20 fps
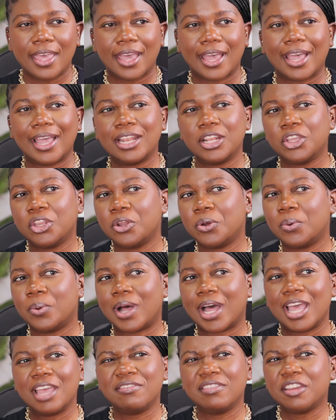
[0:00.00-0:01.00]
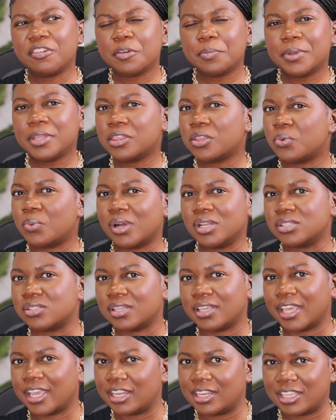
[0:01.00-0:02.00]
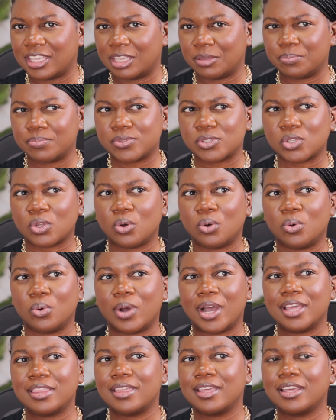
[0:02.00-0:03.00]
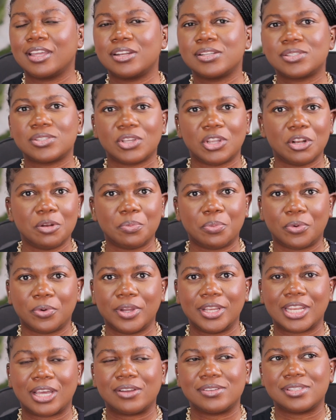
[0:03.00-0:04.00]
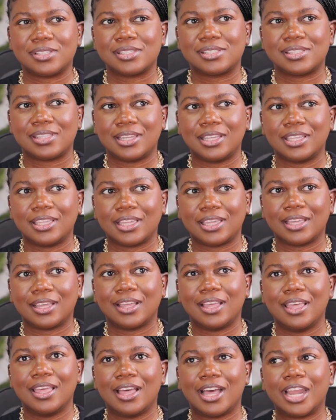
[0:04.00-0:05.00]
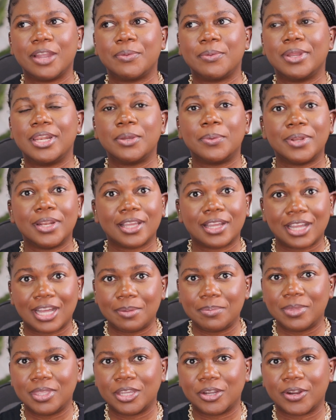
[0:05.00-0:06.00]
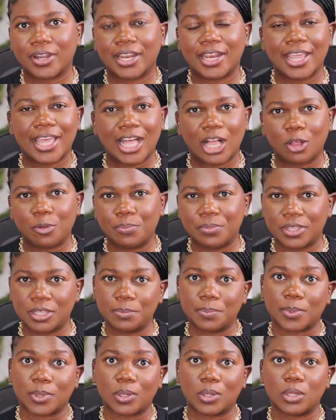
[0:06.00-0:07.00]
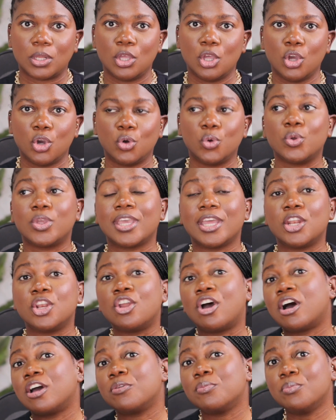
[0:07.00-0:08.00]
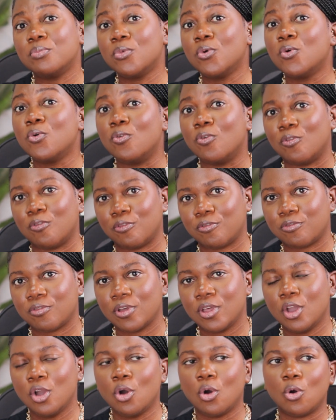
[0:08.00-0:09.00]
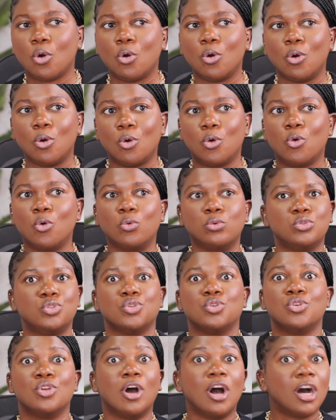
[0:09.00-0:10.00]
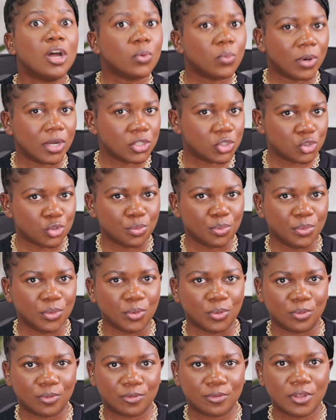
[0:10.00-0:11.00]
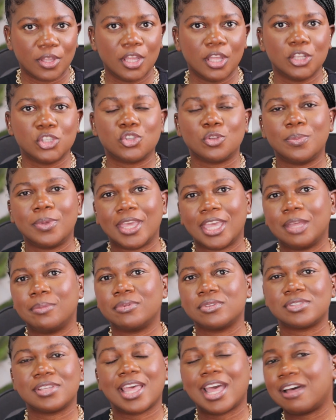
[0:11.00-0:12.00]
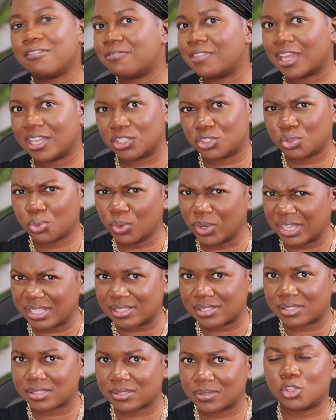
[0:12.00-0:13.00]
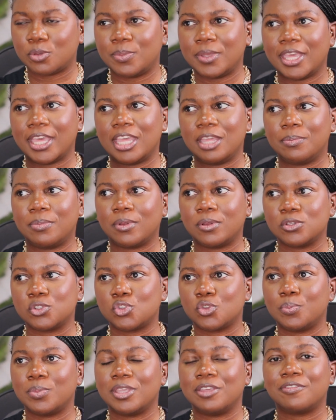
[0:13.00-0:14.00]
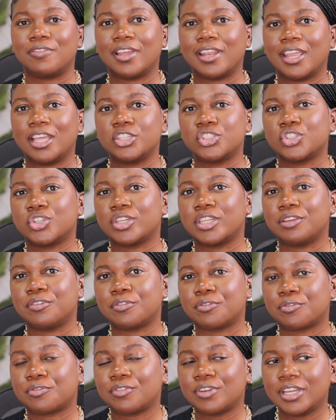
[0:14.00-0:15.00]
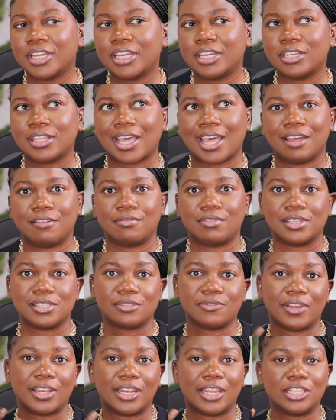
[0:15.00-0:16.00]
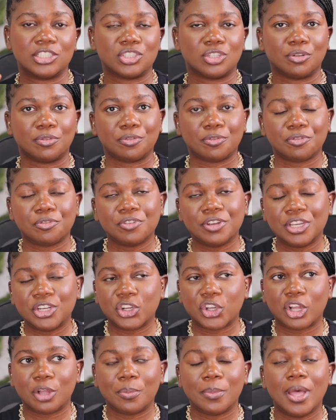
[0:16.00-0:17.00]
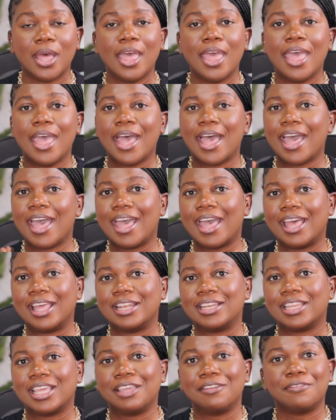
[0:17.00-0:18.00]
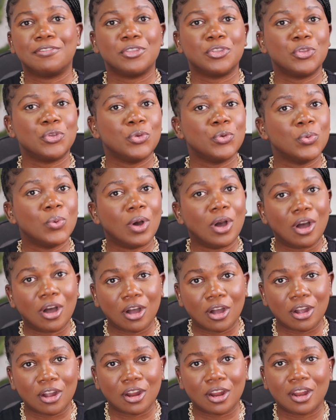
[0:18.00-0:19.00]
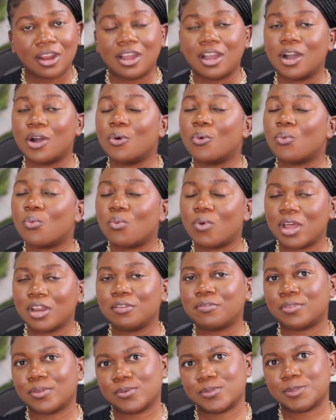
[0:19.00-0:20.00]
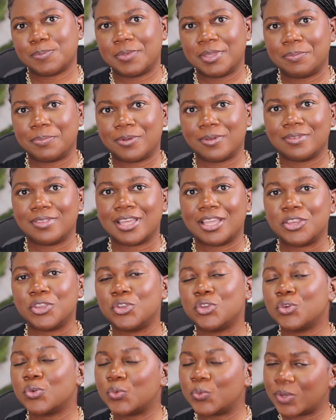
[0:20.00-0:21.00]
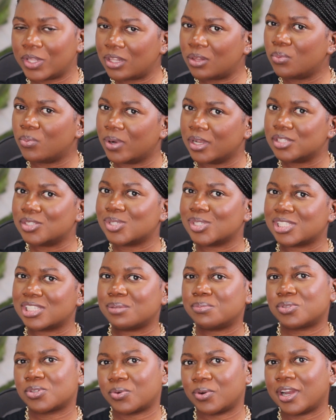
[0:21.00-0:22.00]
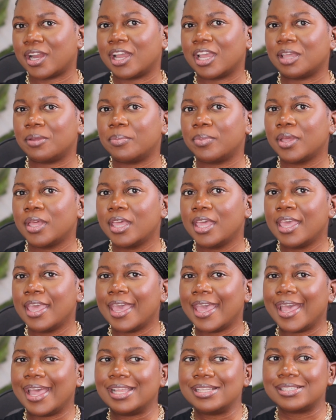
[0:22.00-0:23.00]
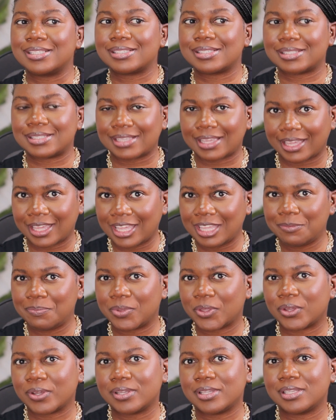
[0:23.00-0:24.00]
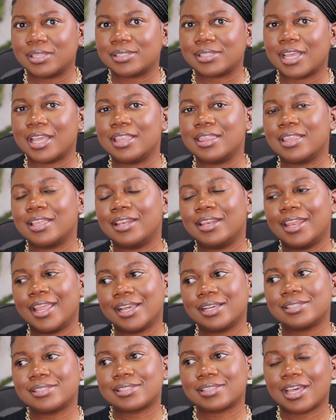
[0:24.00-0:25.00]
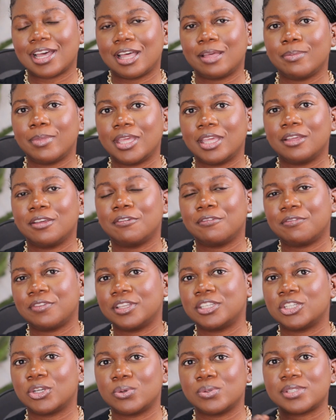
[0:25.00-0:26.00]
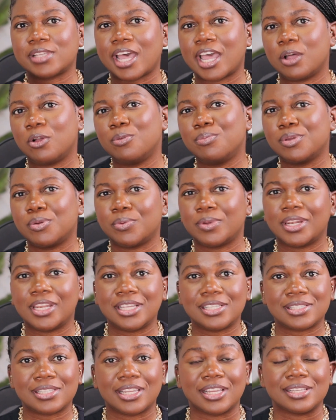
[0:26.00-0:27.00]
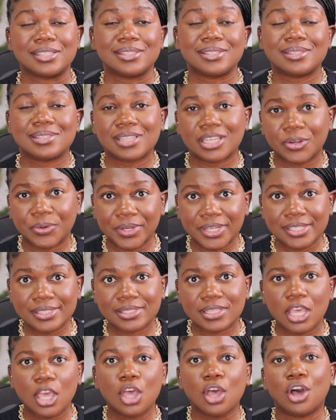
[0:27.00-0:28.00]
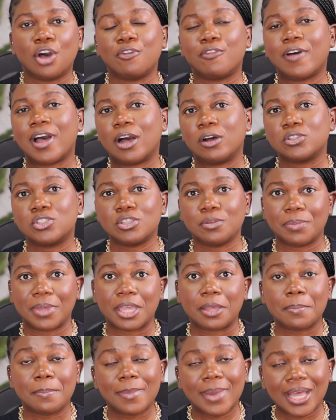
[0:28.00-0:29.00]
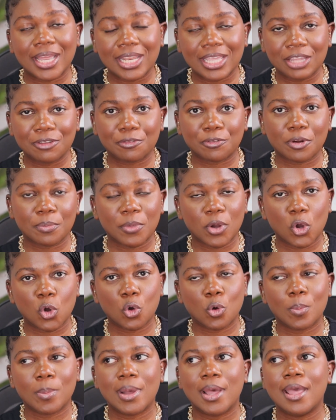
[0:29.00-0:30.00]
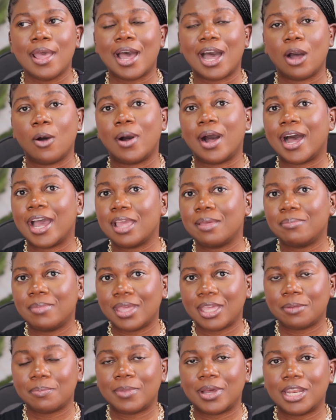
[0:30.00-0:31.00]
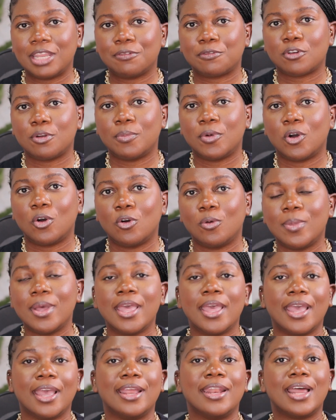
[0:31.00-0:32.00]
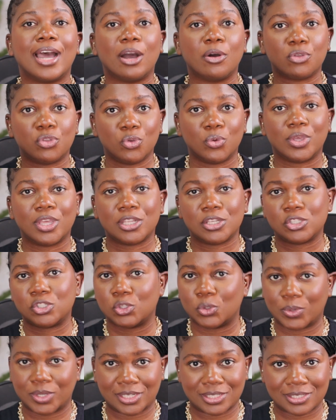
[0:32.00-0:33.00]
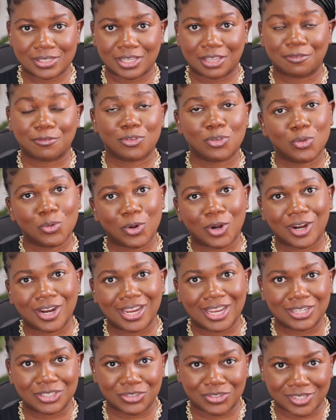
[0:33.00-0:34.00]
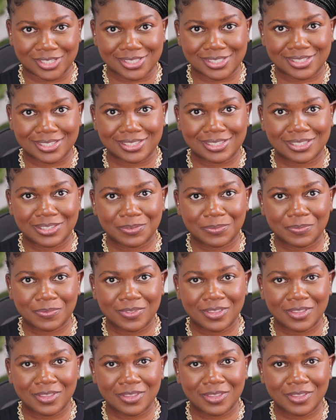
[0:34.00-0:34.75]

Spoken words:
And you know, I've never been the one to gatekeep. So I think at a certain point, I was just thinking, I really want to come here and help people who cannot move or who do not want to move to be able to have that choice, to be able to be financially free, have this financial freedom. And if you are one of those people, then you will want to subscribe and stay, because in the next coming videos, I will be releasing a series of how to make money from home, how I make money from home, and how you can do it if you are interested.